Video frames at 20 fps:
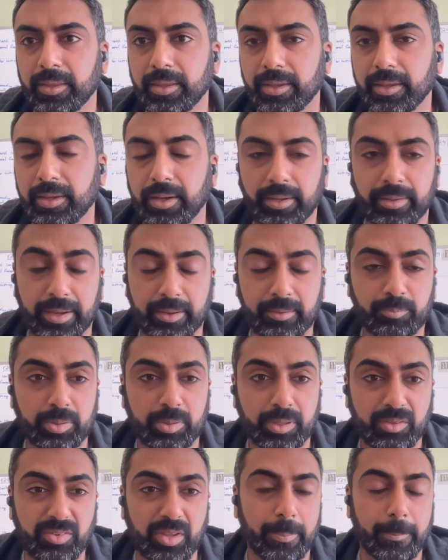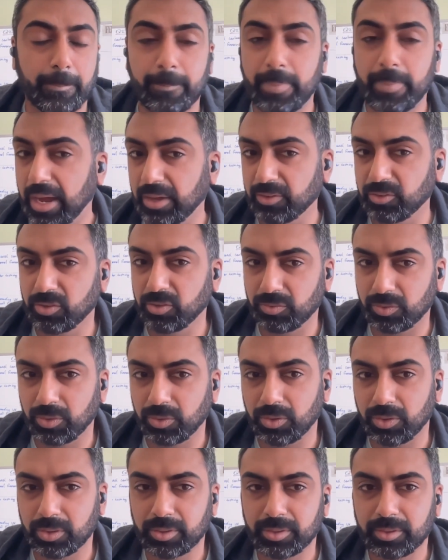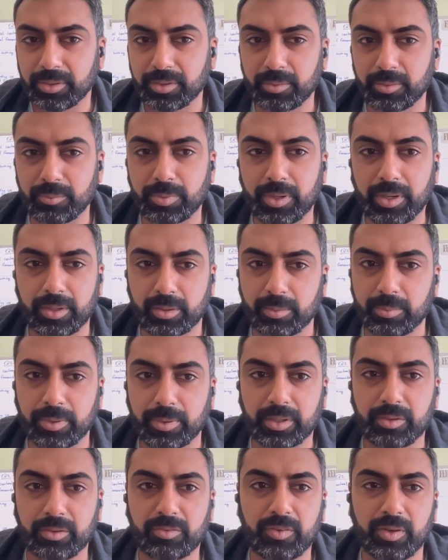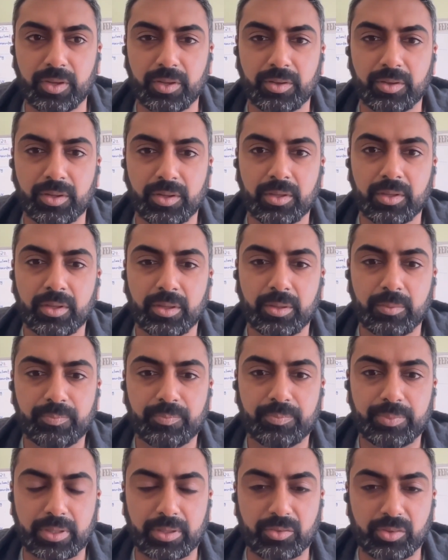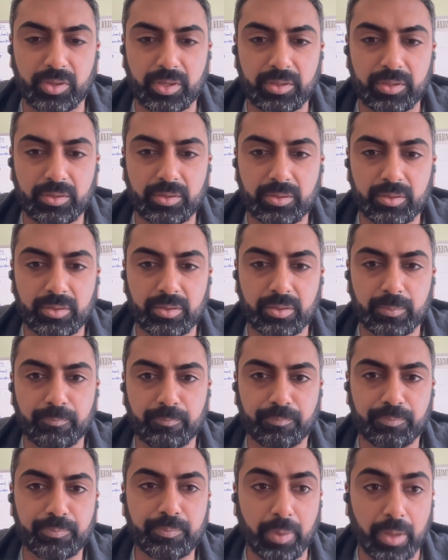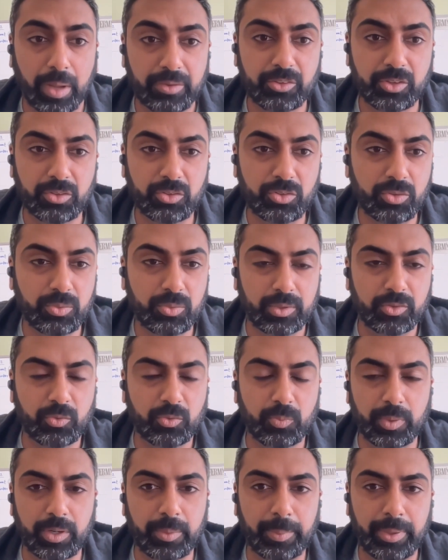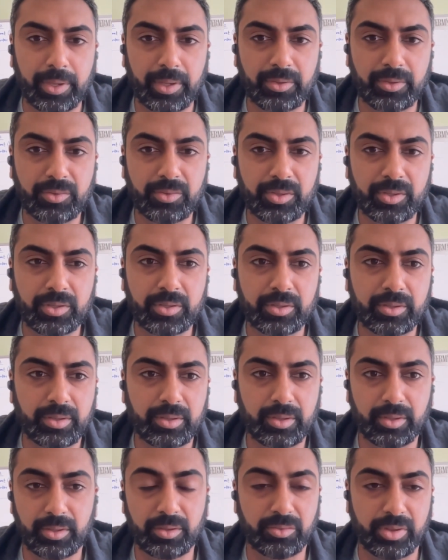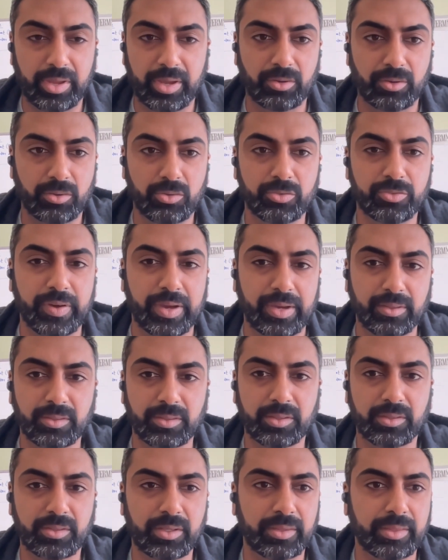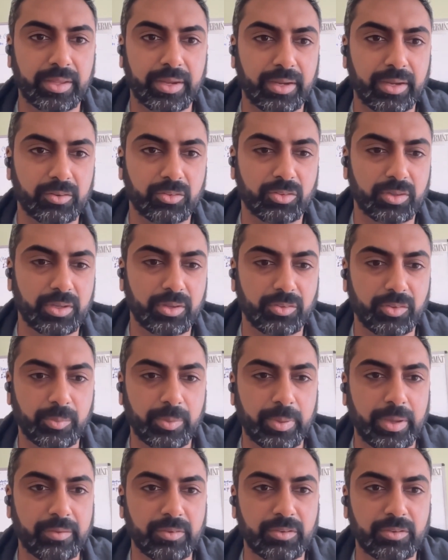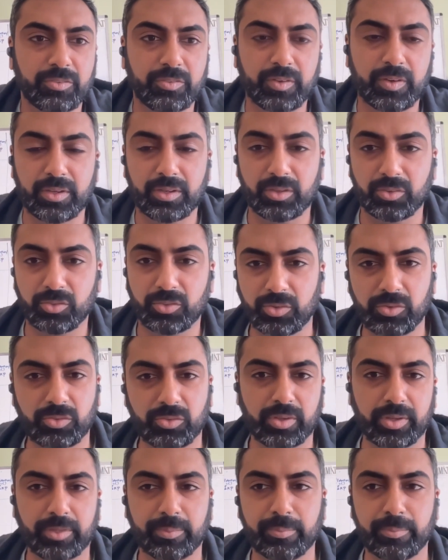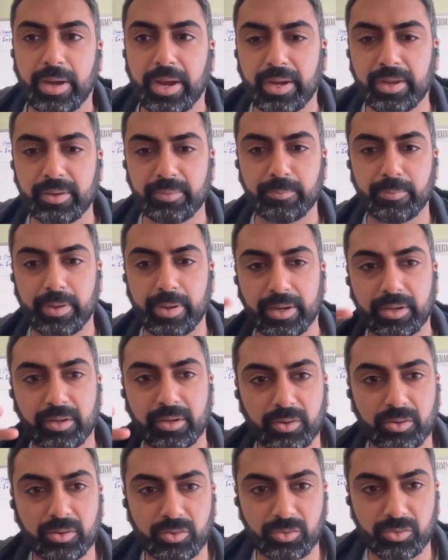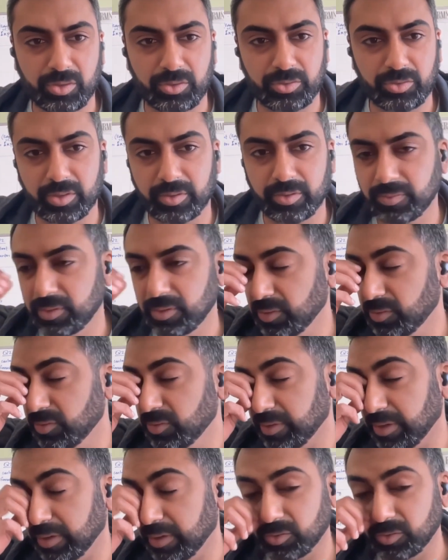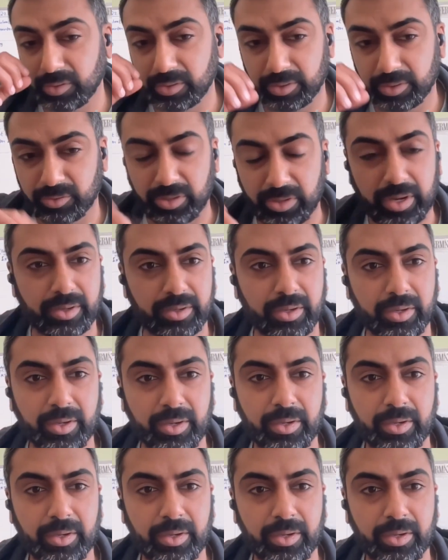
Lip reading: that plays a massive role in product market fit, because like budget to experiment is how you find the thing that actually ends up having fit. And so like my characterization of this is actually like, Jack,